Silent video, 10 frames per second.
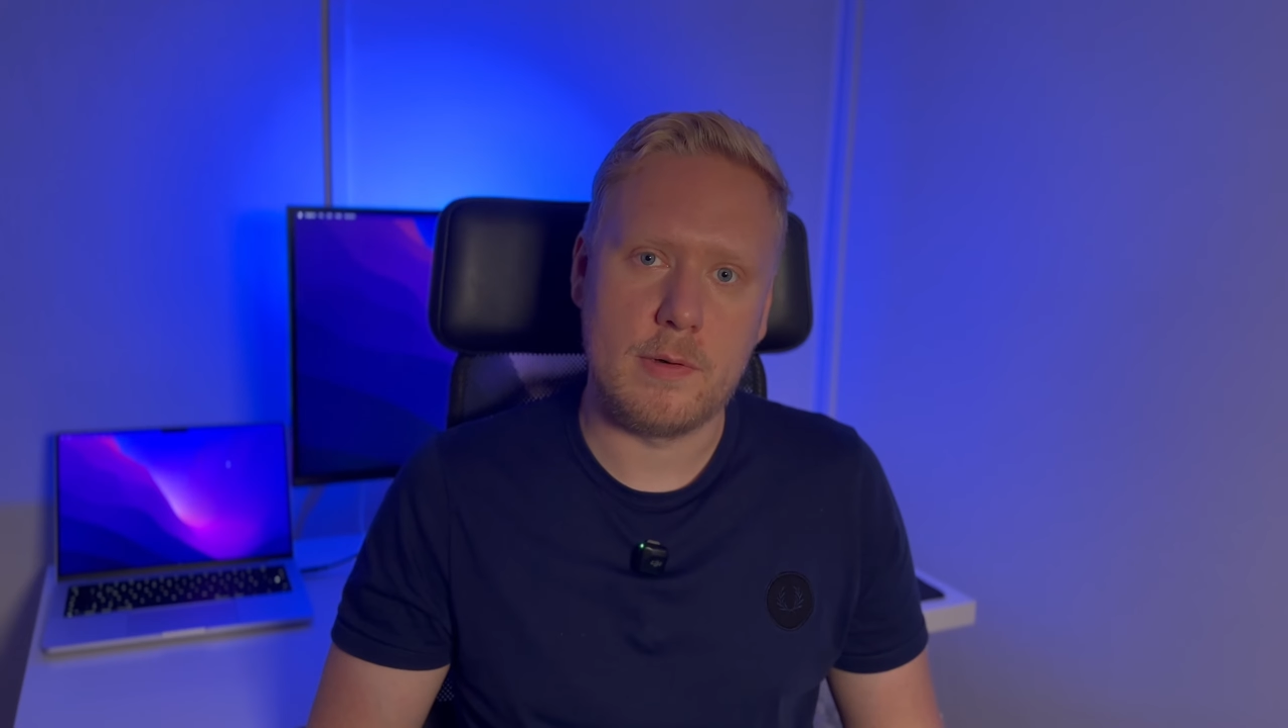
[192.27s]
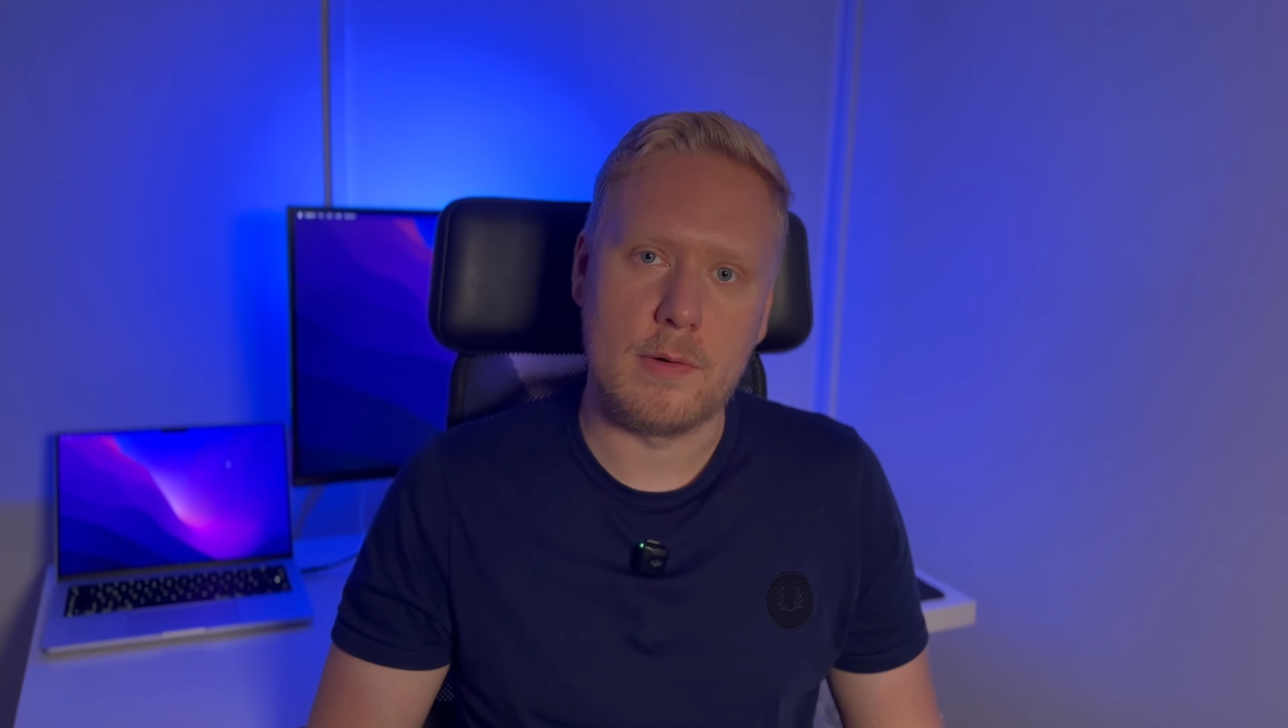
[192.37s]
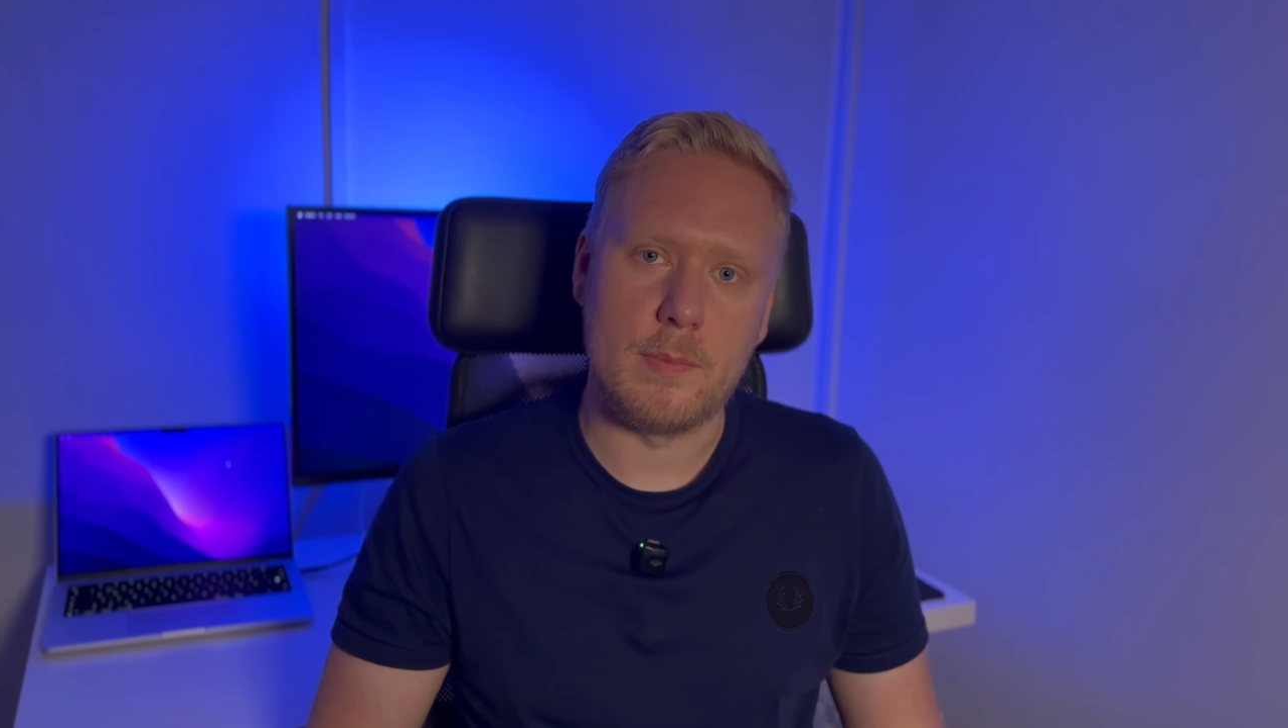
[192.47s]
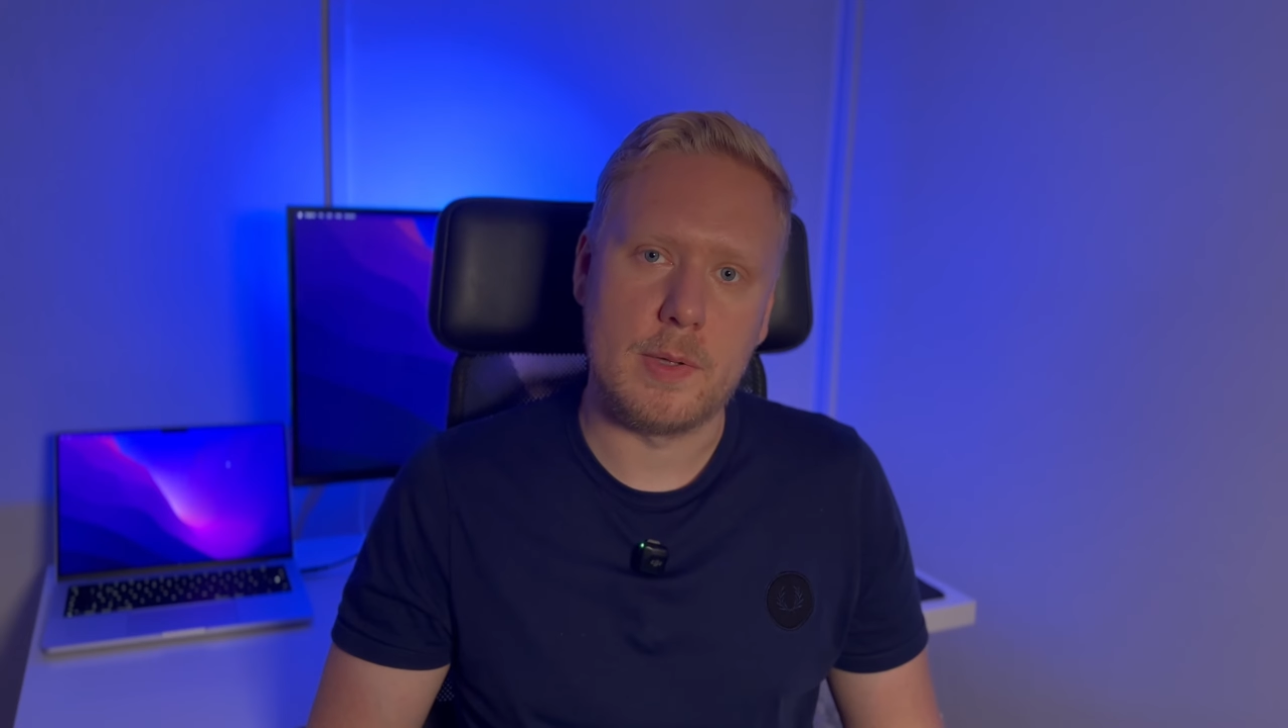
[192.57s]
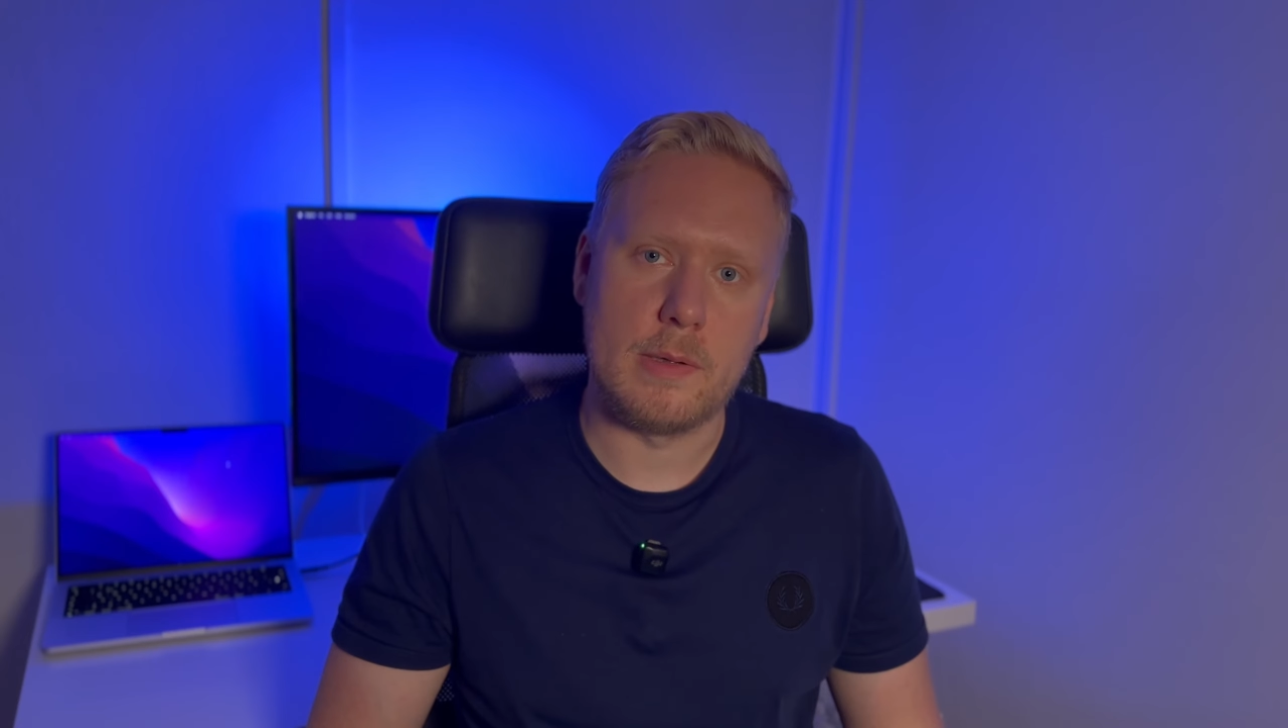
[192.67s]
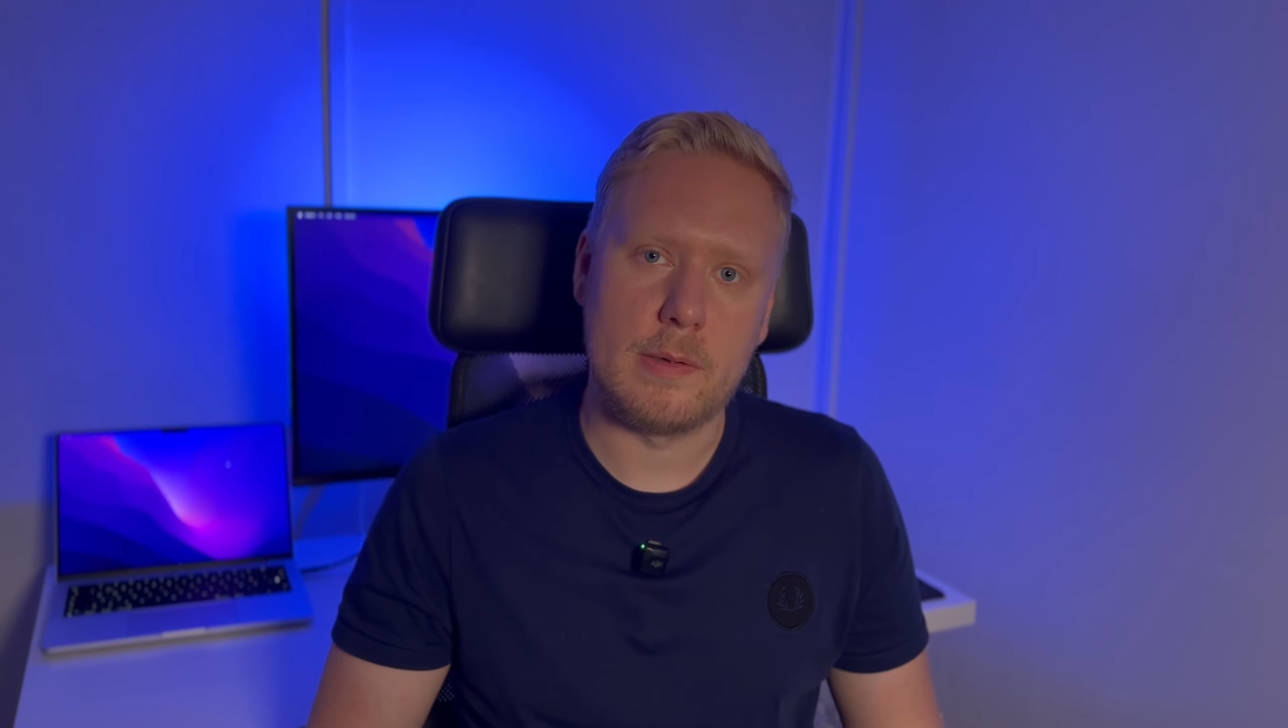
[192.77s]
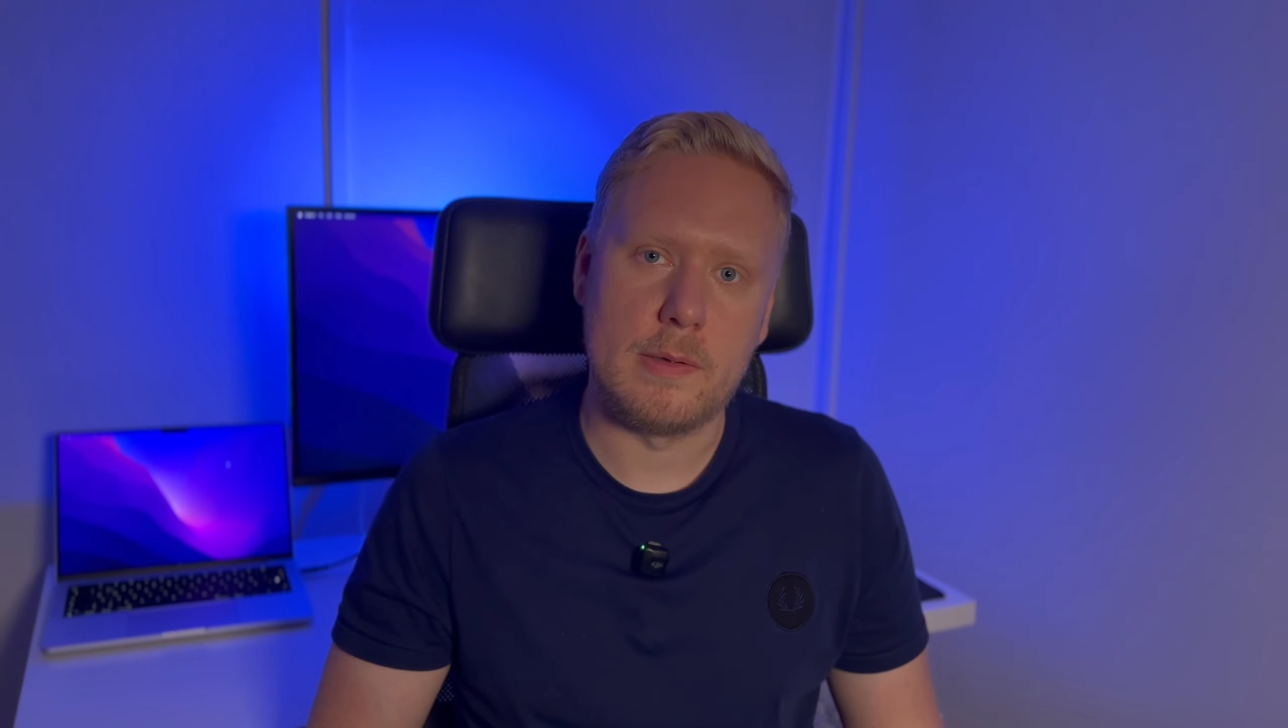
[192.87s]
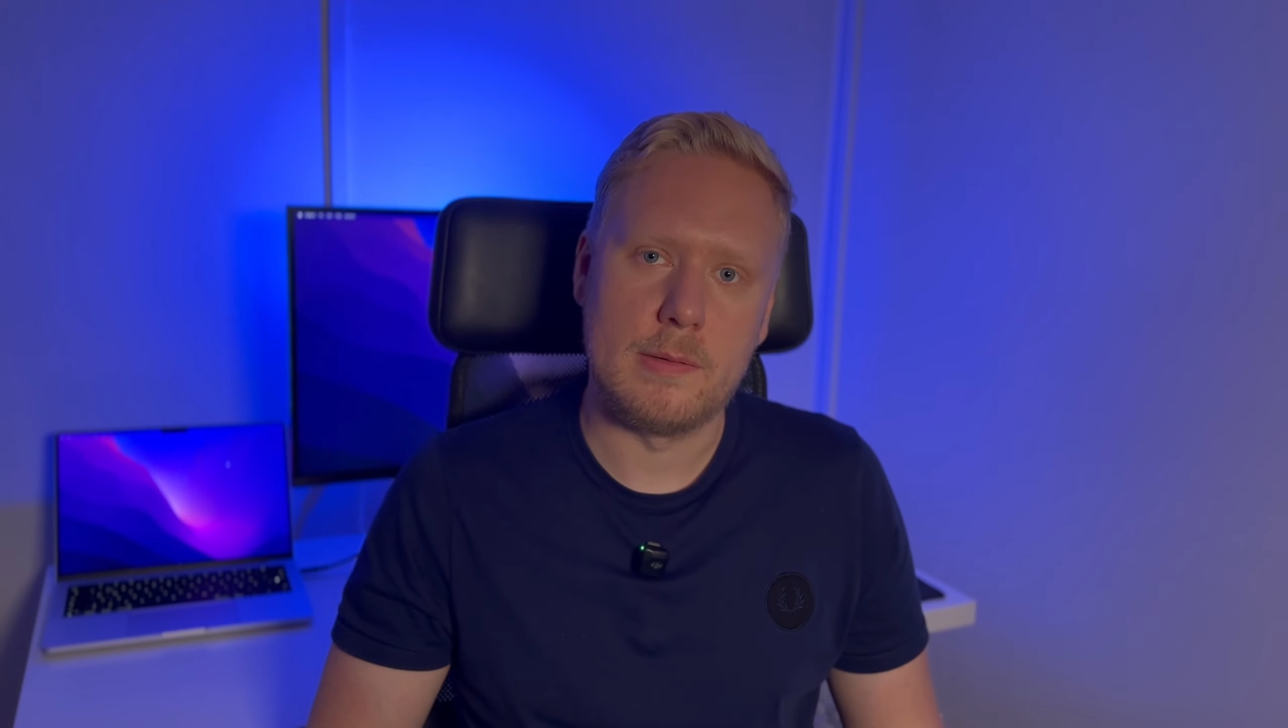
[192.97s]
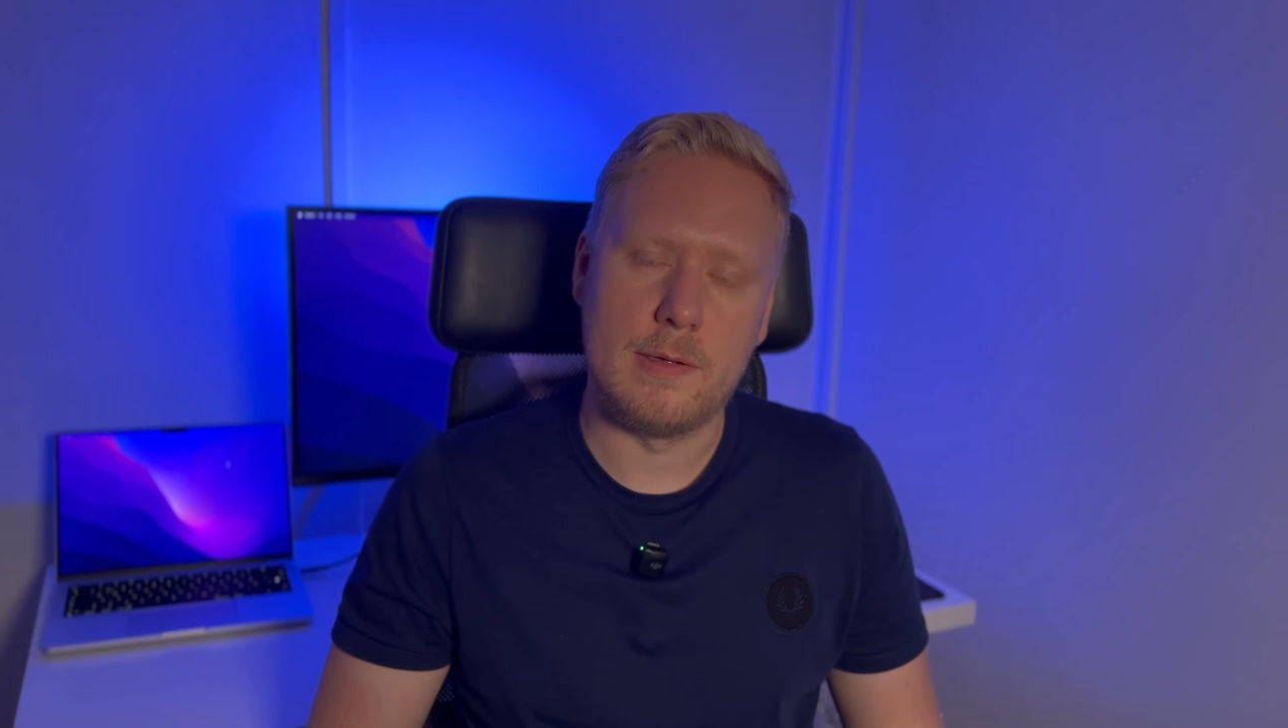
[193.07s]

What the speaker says: gonna build?